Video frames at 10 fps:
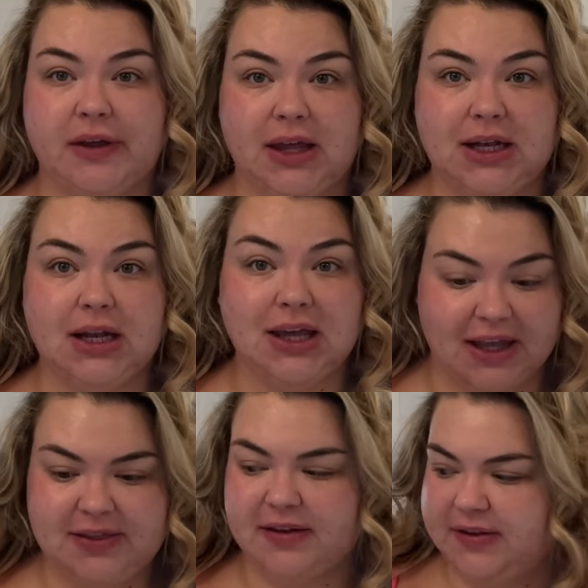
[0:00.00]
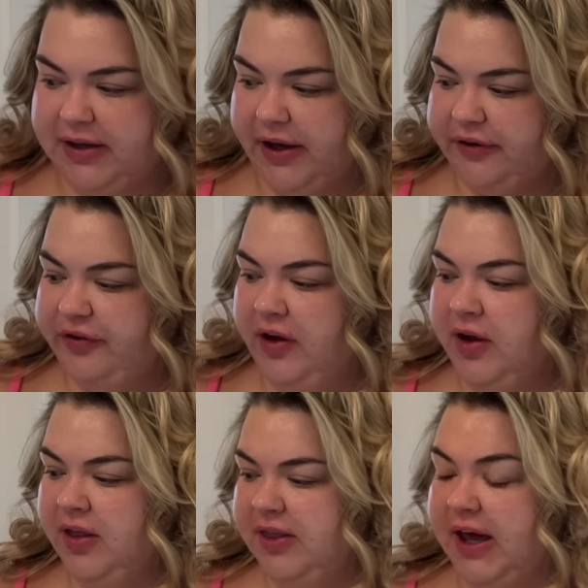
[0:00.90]
in and get the stuff
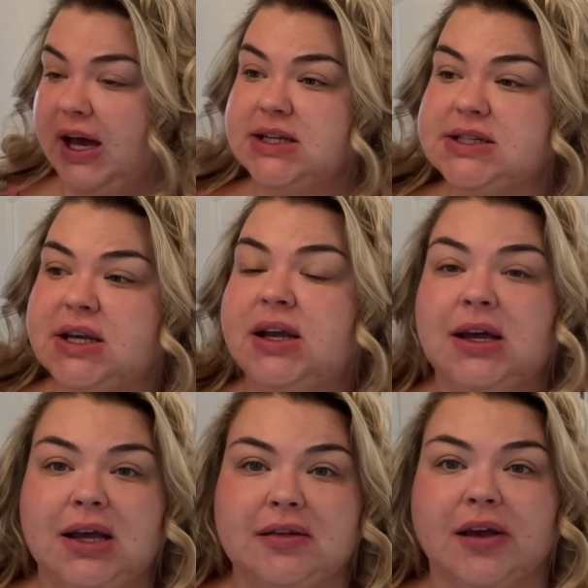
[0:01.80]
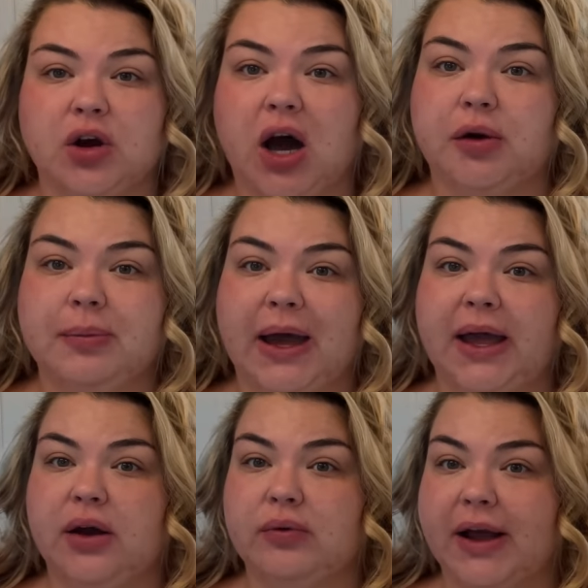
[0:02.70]
that is like on
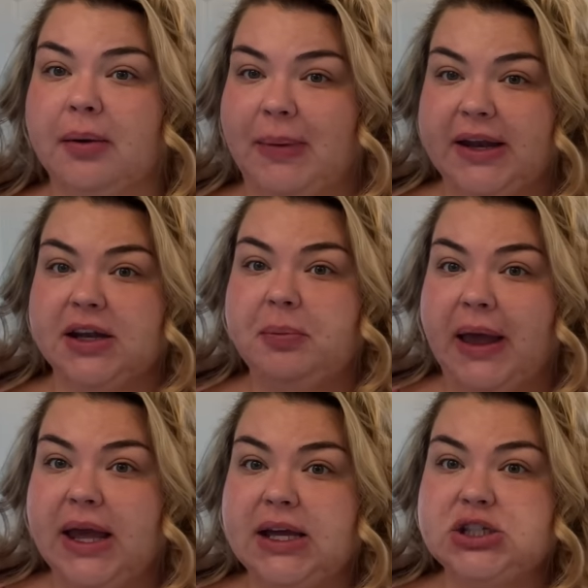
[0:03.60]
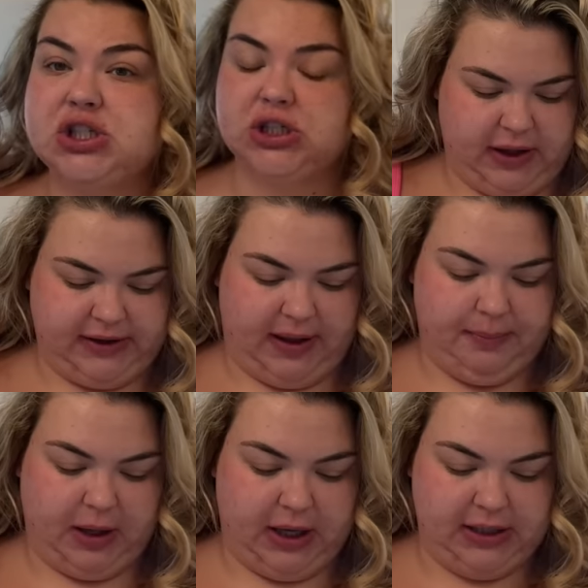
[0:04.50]
my recommended page. Like that
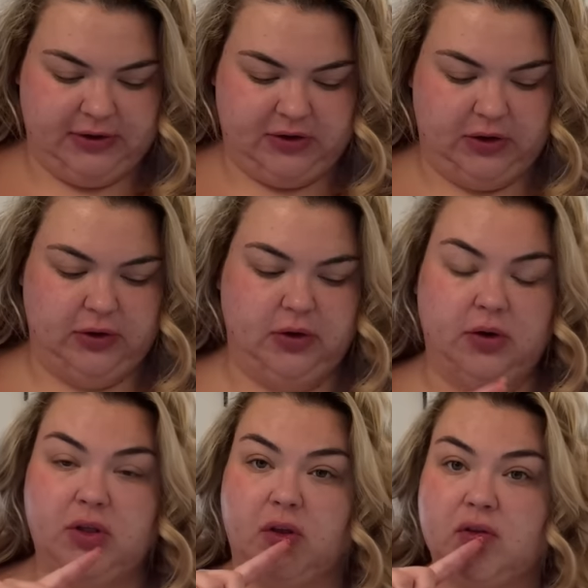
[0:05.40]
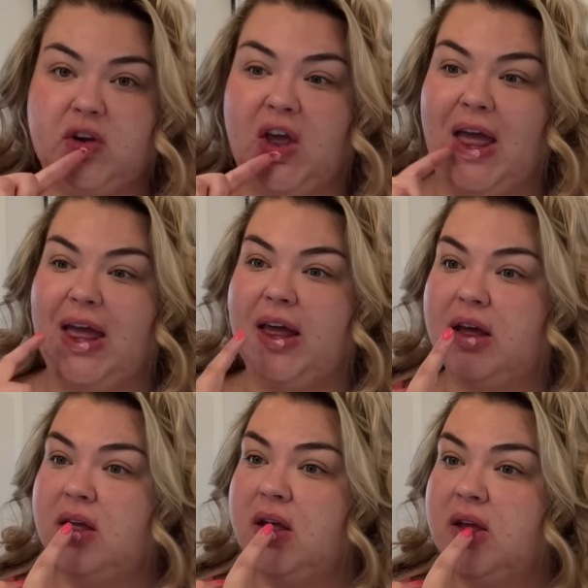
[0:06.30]
bodysuit, this
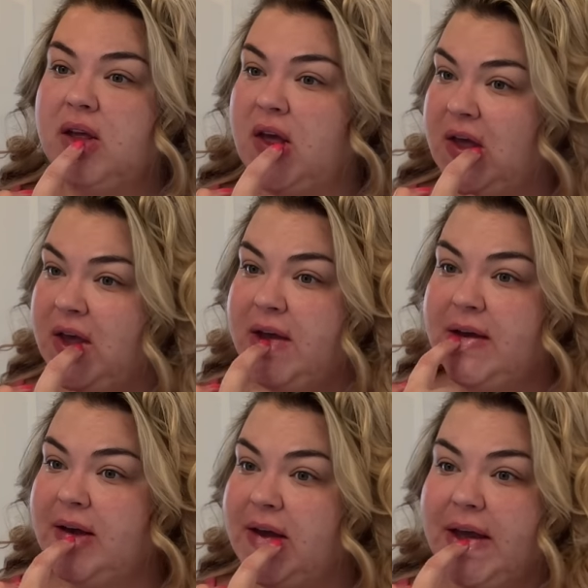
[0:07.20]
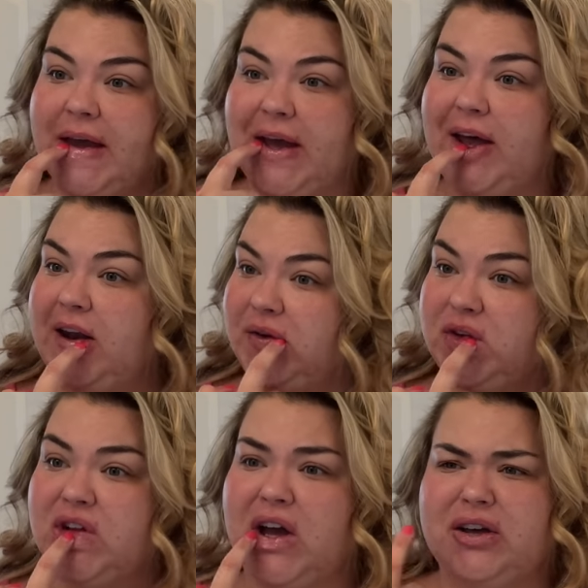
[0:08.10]
tank. And if it's
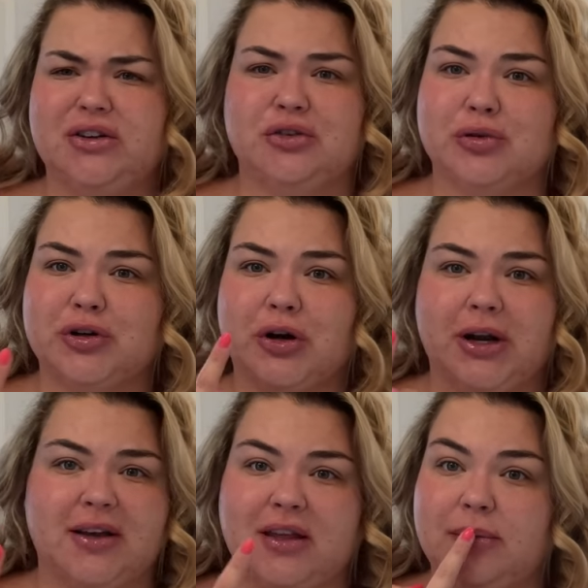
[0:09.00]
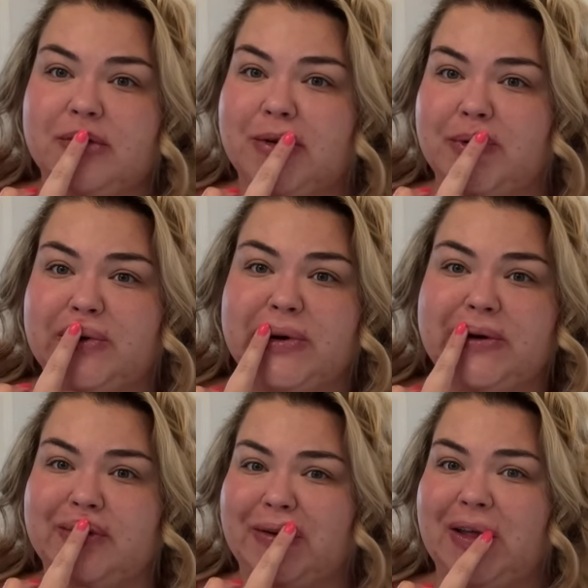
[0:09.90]
not good, just return it. Amazon
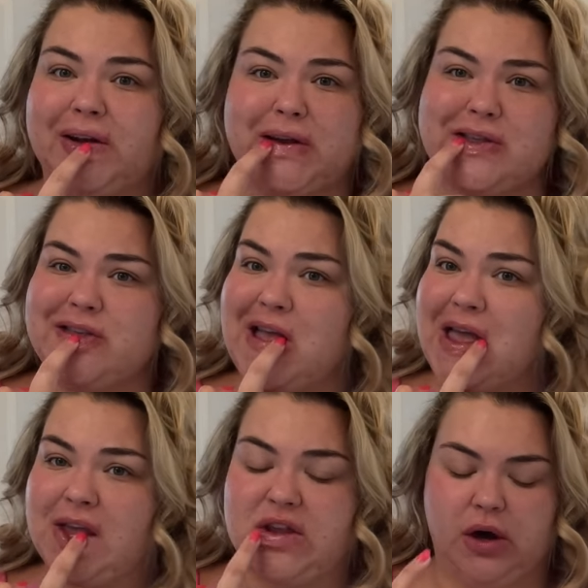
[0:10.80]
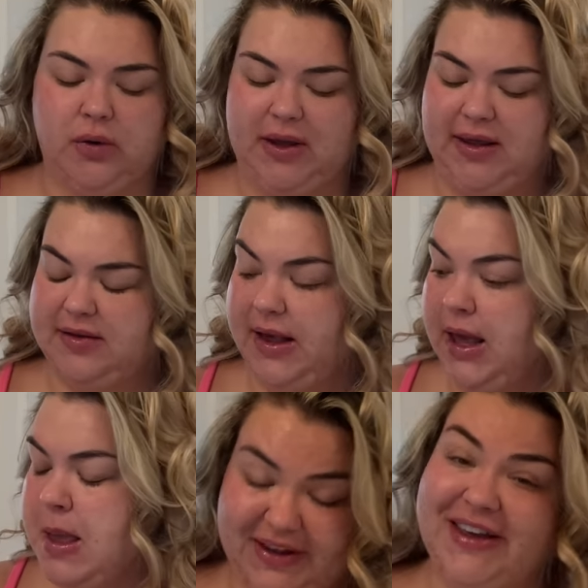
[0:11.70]
returns are like just so
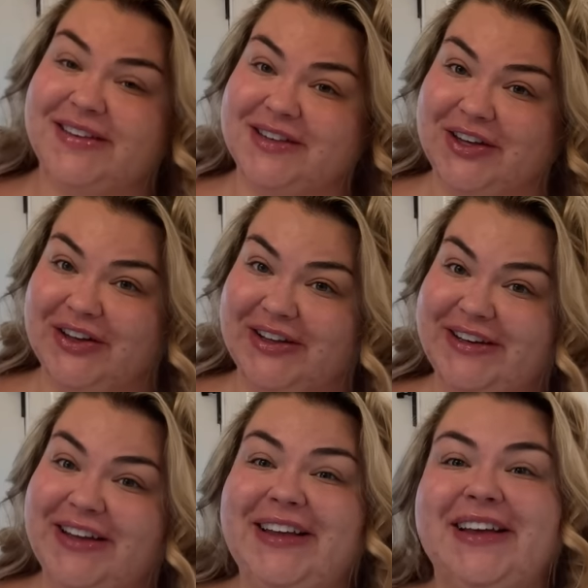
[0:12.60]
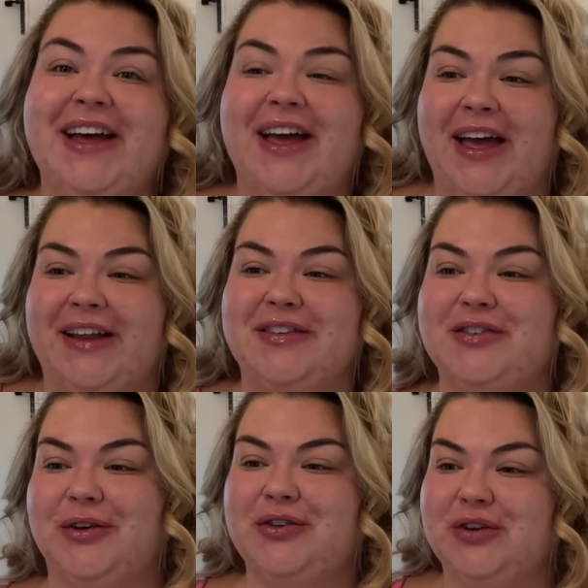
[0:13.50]
easy. Is good. it is
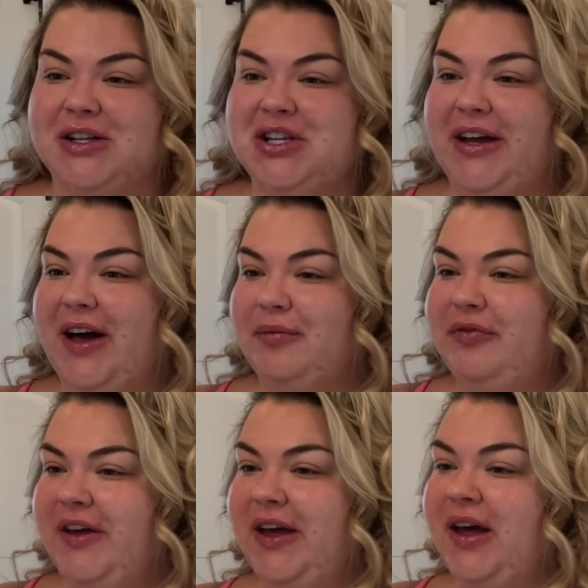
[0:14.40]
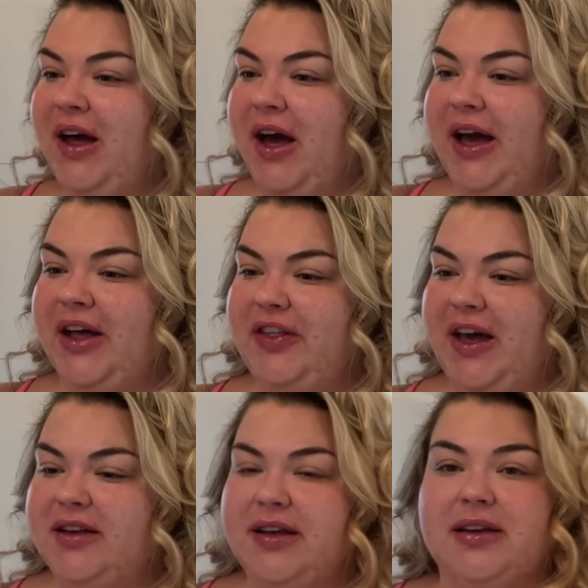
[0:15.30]
so stretchy and comfy. I got the
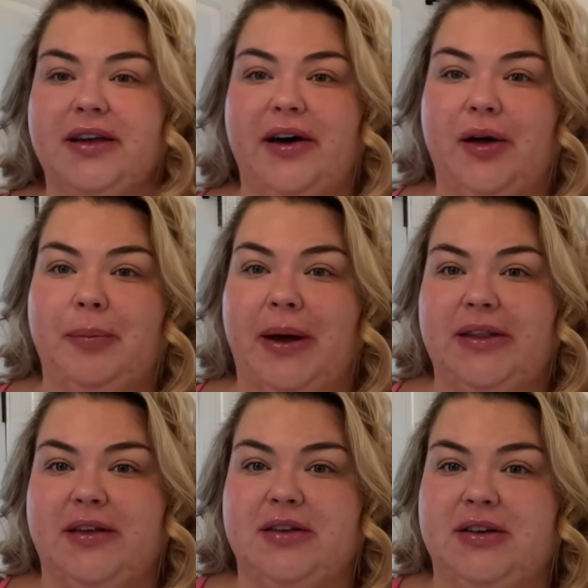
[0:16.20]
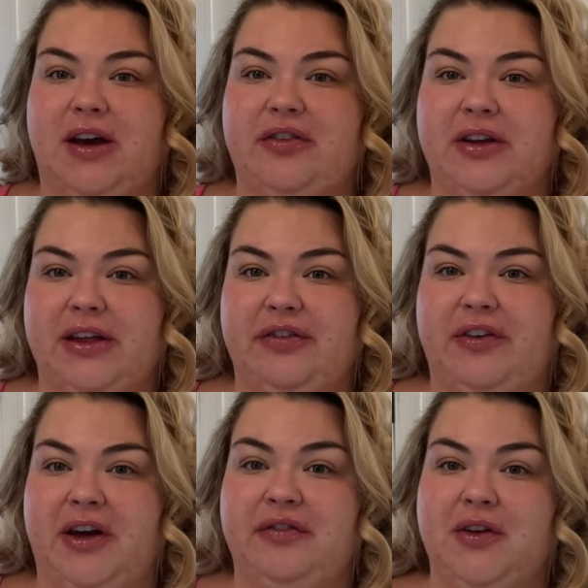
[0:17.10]
XXL, but this could definitely
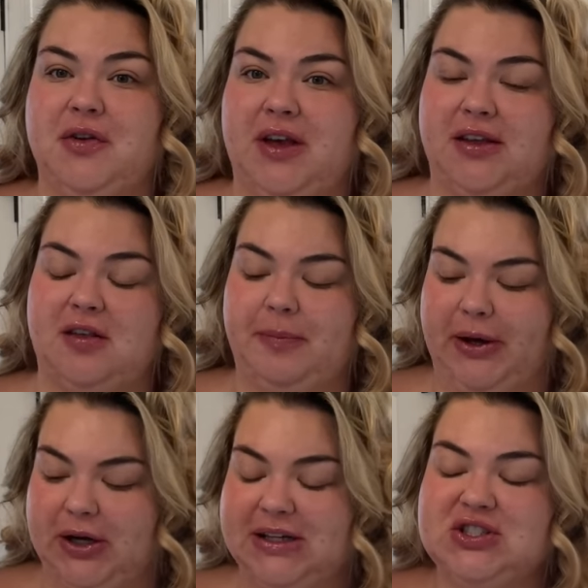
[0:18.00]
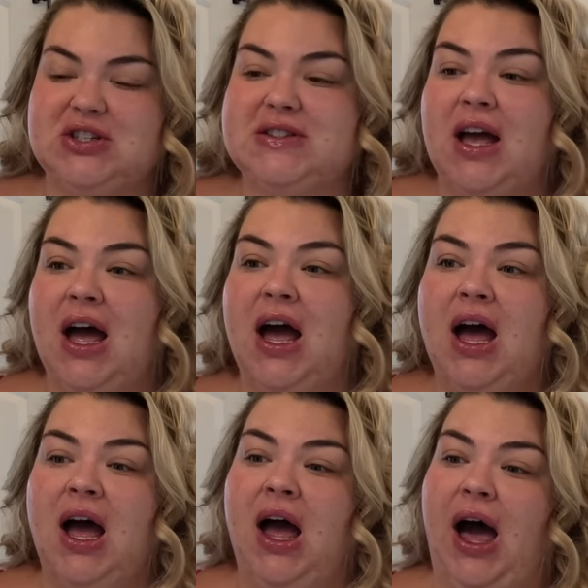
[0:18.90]
fit a few sizes bigger. It's just,
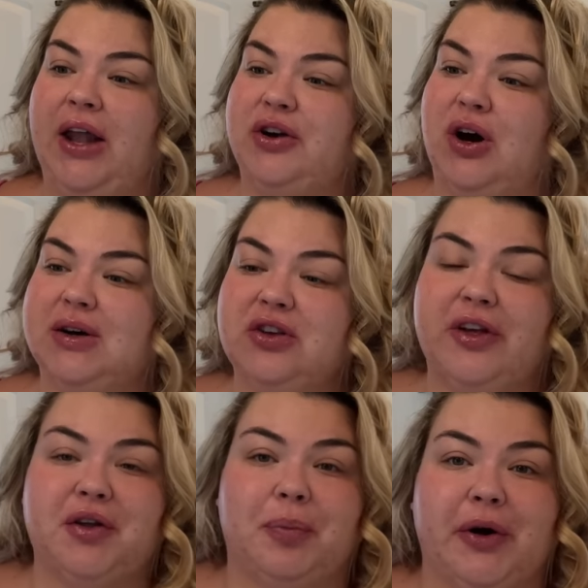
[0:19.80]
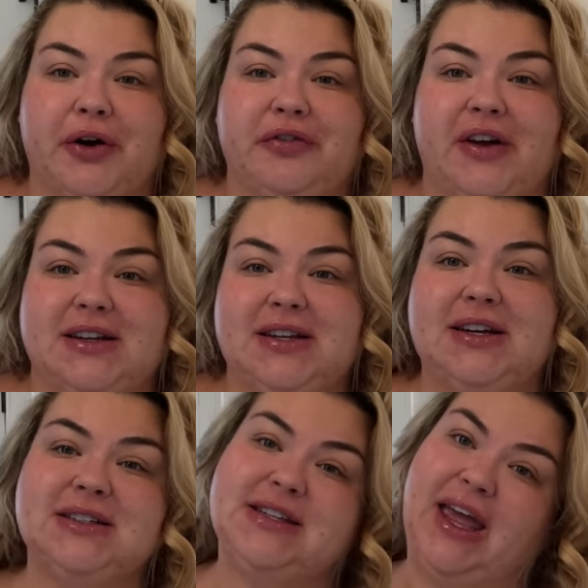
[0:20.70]
I don't know, it's just like the perfect
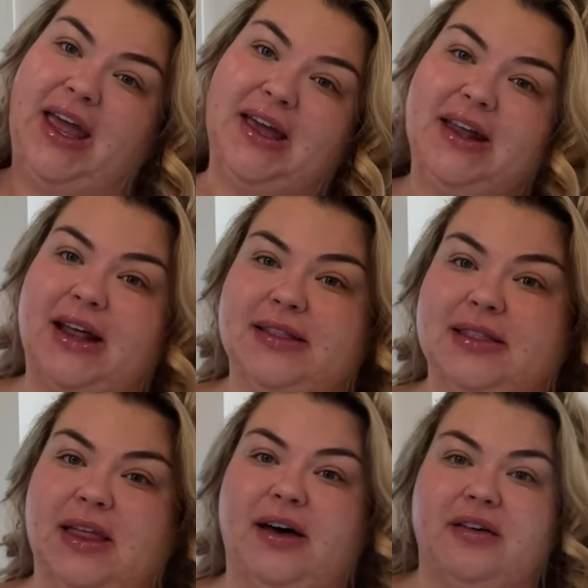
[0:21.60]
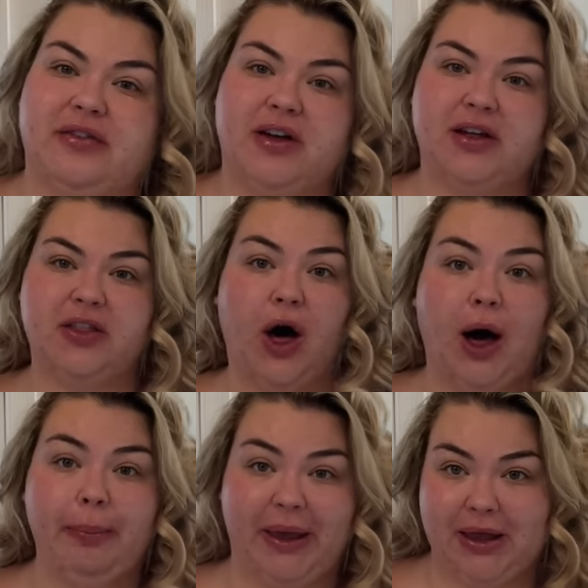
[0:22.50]
tank. And I love the
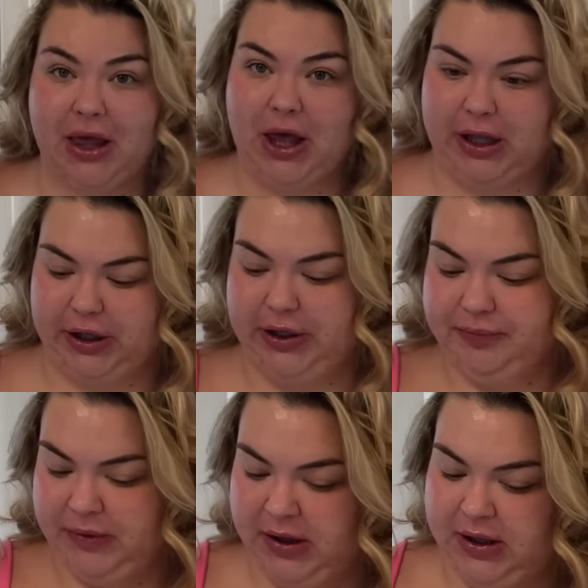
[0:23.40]
hot pink color.